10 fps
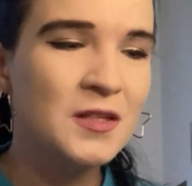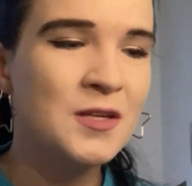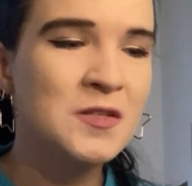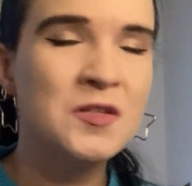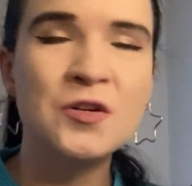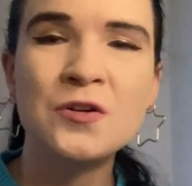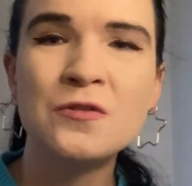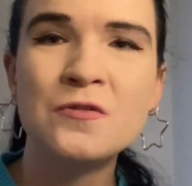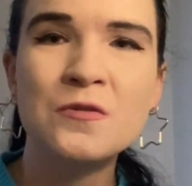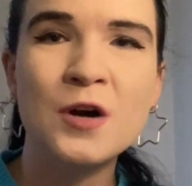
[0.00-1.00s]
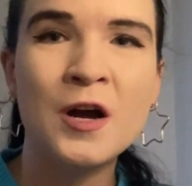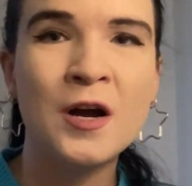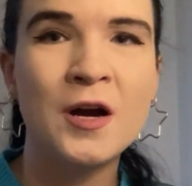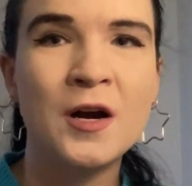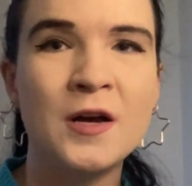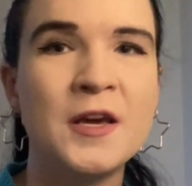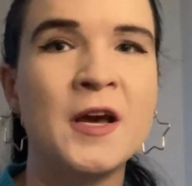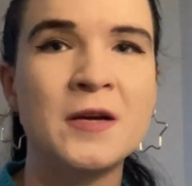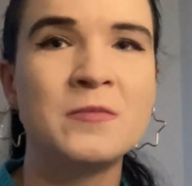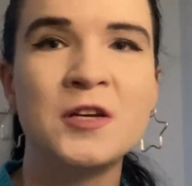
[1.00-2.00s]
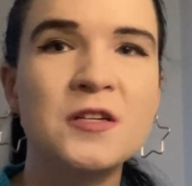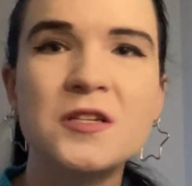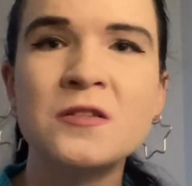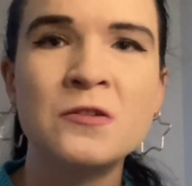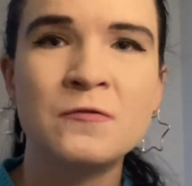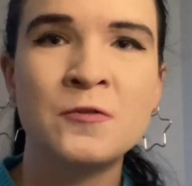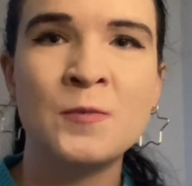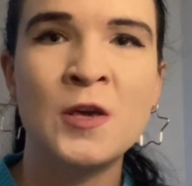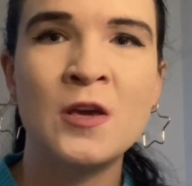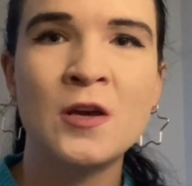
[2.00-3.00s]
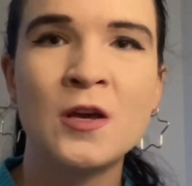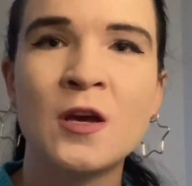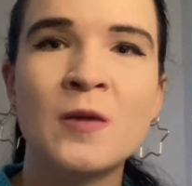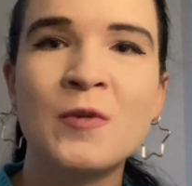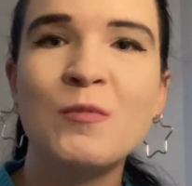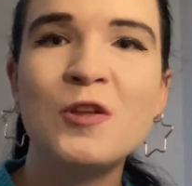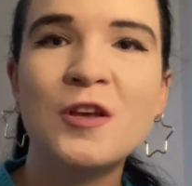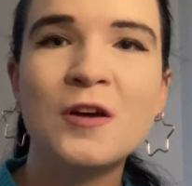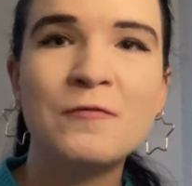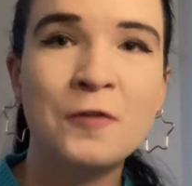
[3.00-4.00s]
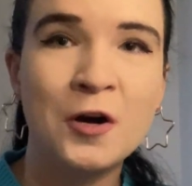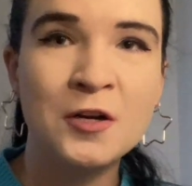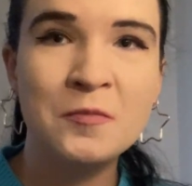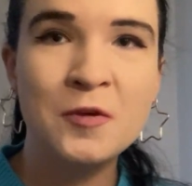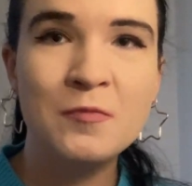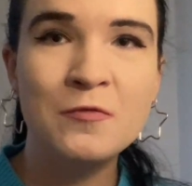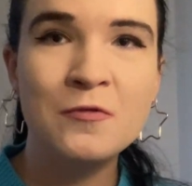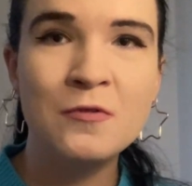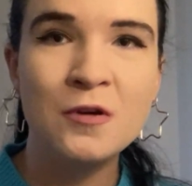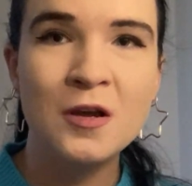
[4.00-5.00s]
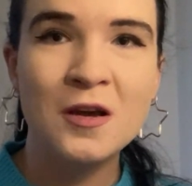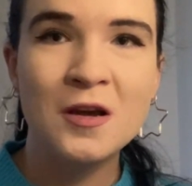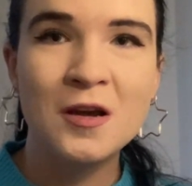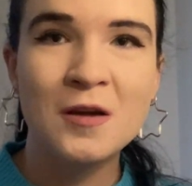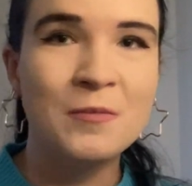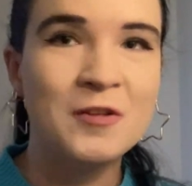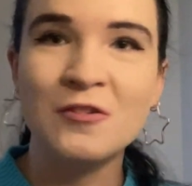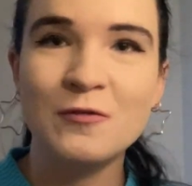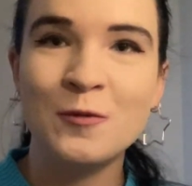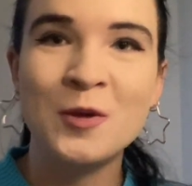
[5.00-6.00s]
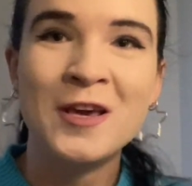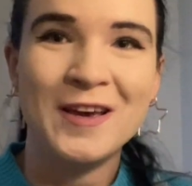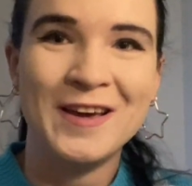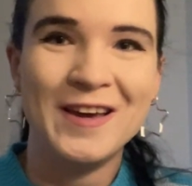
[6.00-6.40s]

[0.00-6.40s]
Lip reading: So yeah, they are just not for me. Maybe they are for other people. but not for me.